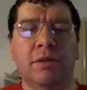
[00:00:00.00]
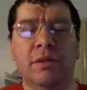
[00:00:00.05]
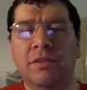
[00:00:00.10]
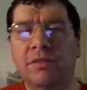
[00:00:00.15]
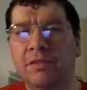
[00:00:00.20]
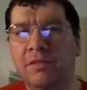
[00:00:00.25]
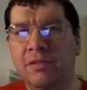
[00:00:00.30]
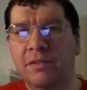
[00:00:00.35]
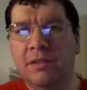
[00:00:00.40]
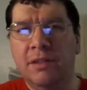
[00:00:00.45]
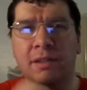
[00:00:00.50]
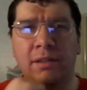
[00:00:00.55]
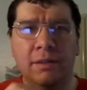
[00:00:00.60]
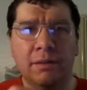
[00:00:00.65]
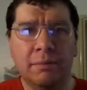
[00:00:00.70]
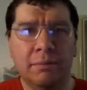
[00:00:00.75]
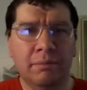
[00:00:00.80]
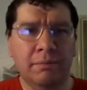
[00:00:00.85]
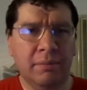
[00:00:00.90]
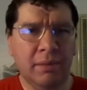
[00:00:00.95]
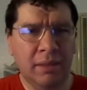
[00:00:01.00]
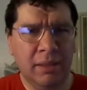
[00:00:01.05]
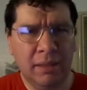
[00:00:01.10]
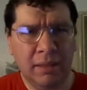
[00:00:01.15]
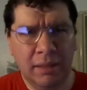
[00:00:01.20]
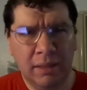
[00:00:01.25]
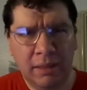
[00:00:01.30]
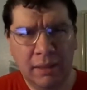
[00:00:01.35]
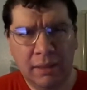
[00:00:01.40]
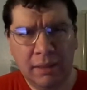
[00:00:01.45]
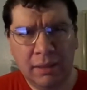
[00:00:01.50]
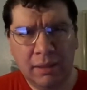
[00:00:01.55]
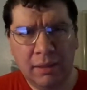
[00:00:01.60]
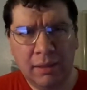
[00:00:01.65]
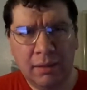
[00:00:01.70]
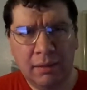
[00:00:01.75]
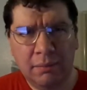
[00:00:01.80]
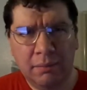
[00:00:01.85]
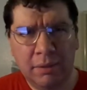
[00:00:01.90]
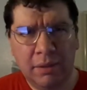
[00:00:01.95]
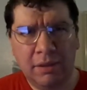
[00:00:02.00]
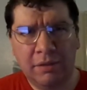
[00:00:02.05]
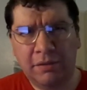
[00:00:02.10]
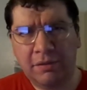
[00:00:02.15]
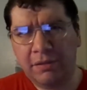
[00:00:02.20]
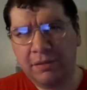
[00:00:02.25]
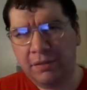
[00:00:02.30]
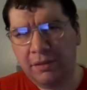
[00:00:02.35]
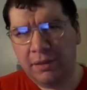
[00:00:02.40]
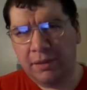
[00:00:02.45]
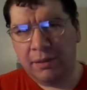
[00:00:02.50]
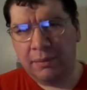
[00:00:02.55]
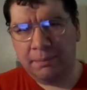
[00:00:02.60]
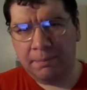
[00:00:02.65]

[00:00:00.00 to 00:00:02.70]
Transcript: try to slit him. But